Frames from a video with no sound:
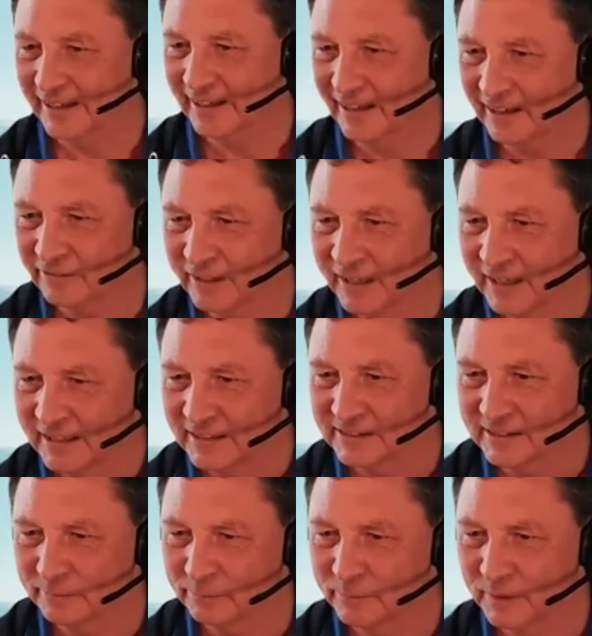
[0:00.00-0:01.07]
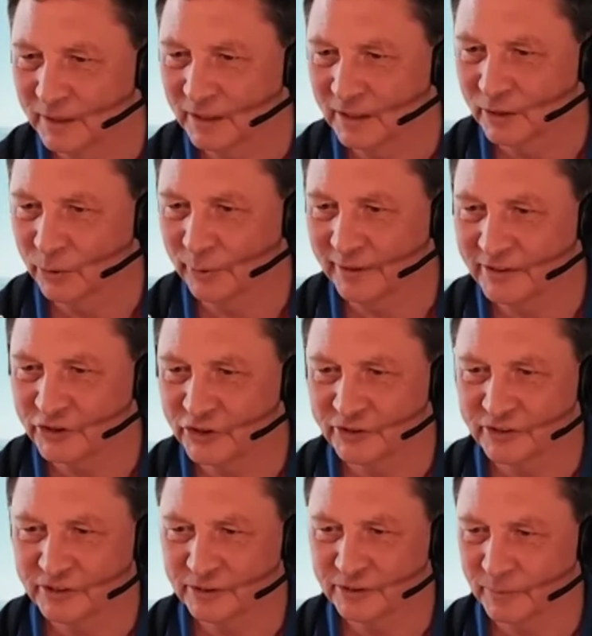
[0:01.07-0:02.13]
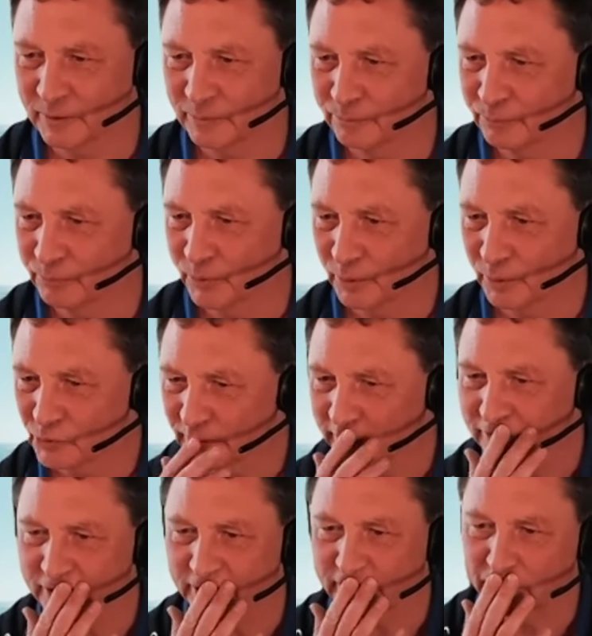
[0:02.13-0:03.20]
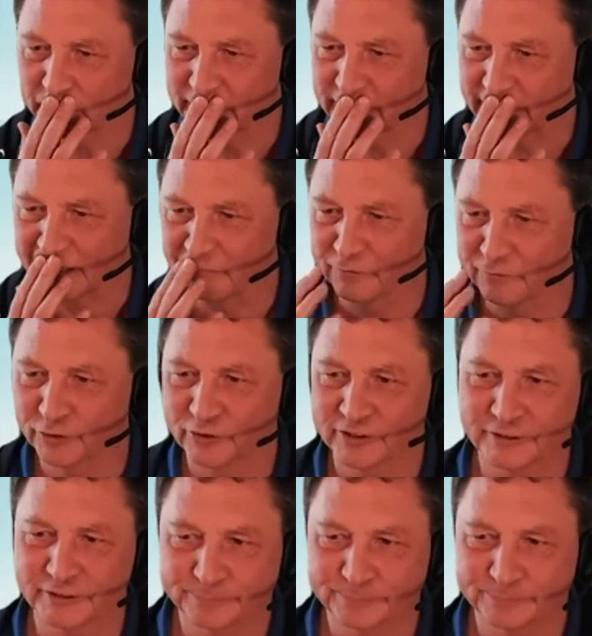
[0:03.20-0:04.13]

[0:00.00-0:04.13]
Okay. I've some questions. Perhaps we have a little bit time for